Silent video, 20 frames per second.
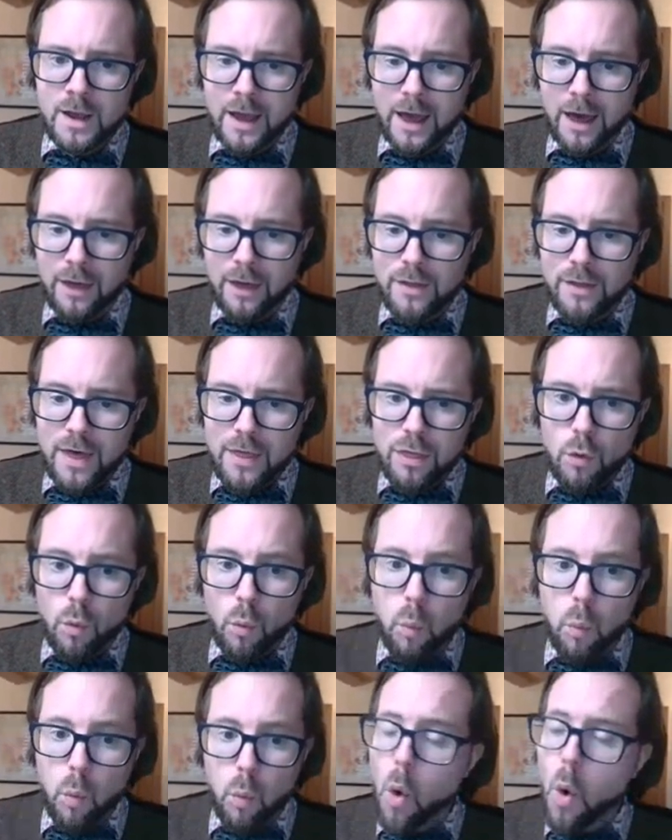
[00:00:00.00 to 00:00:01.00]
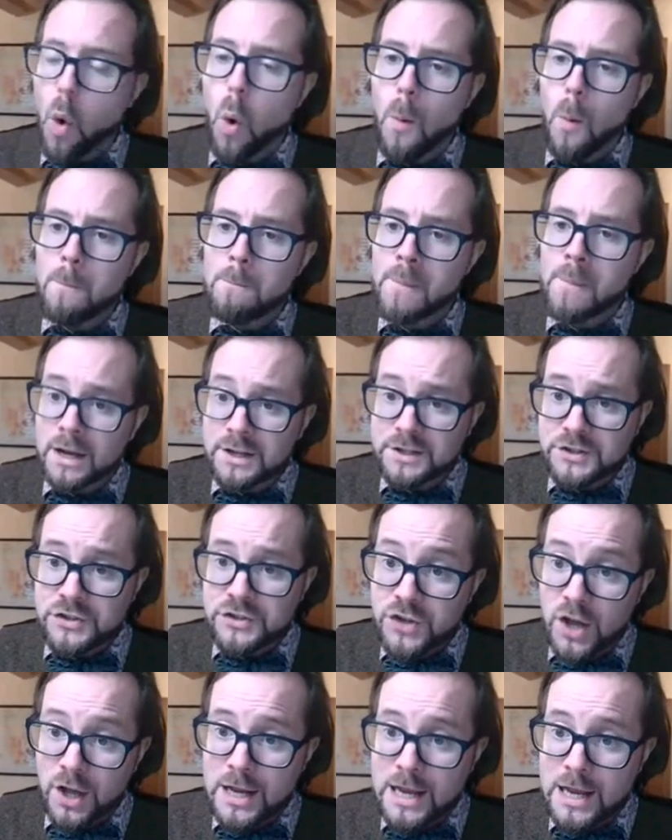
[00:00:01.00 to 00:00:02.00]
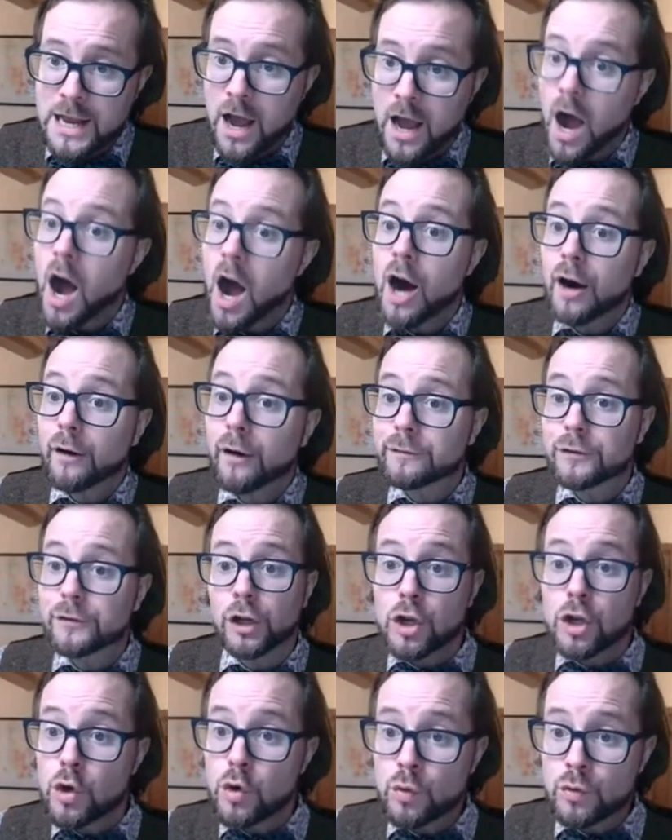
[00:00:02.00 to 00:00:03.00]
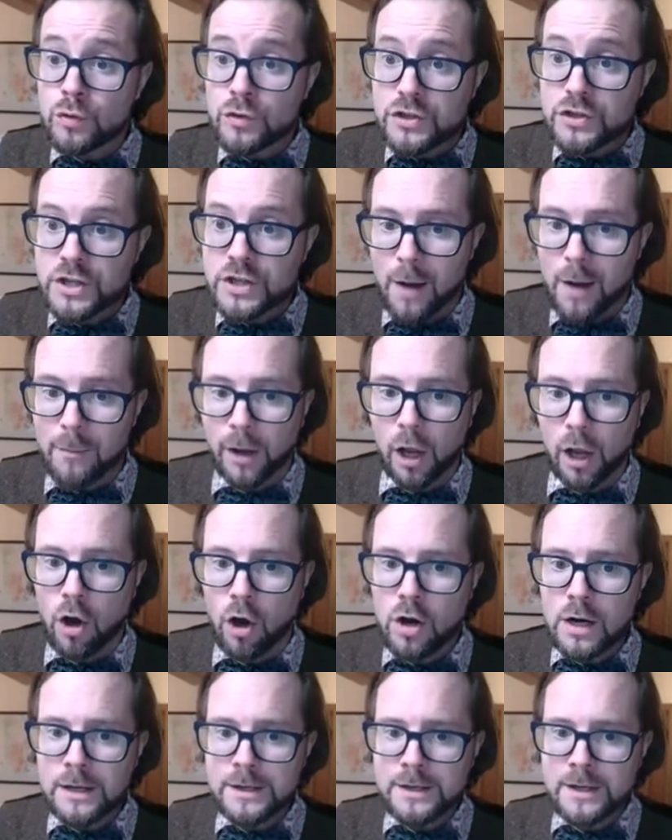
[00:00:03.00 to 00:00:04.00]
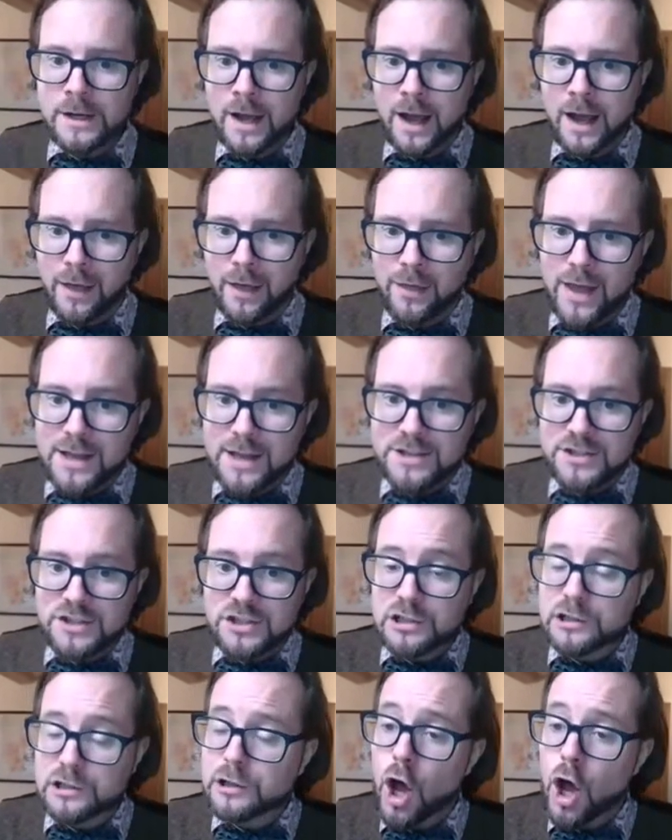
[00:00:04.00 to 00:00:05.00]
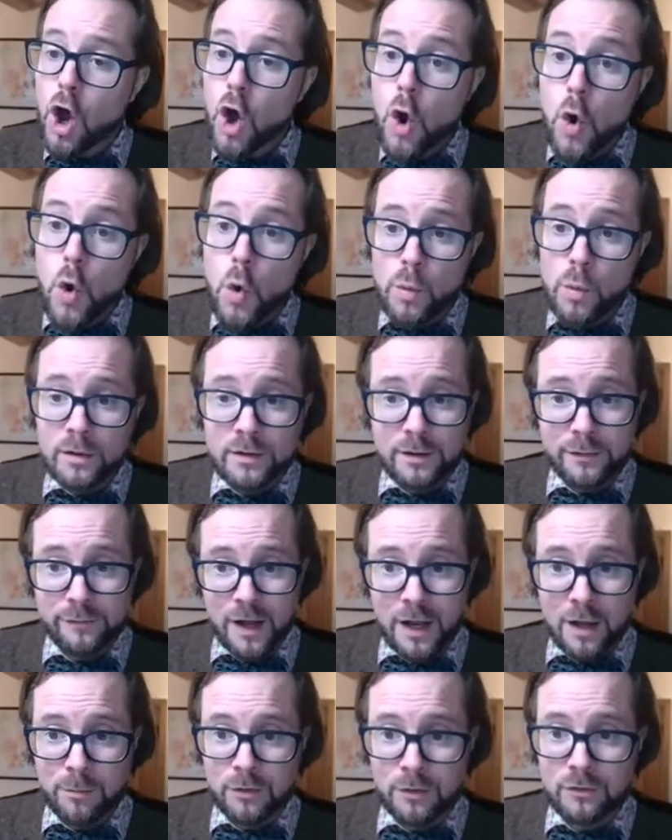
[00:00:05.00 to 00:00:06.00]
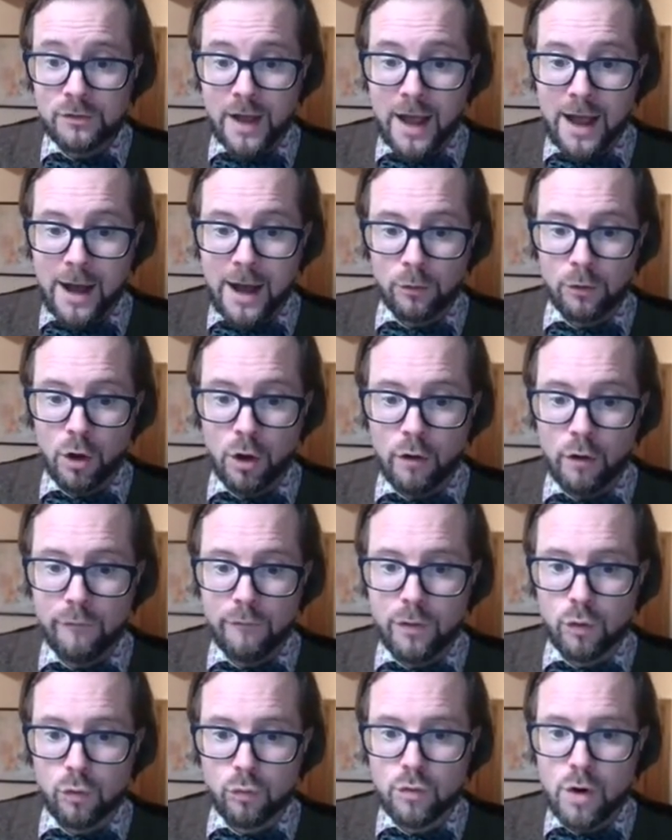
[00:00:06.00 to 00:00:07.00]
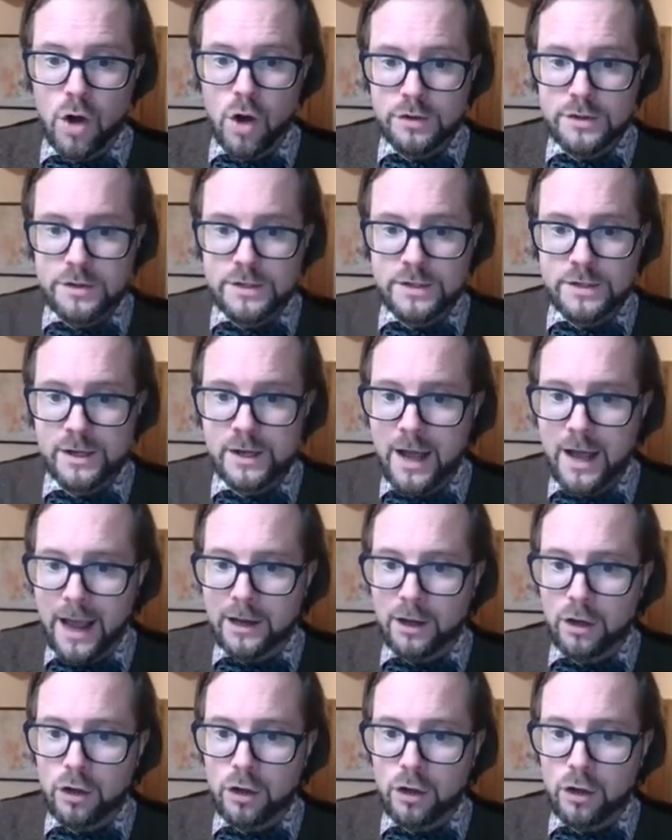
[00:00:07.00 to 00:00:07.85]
And then the warm, sunny afternoons come along and they slow the development down of the rot and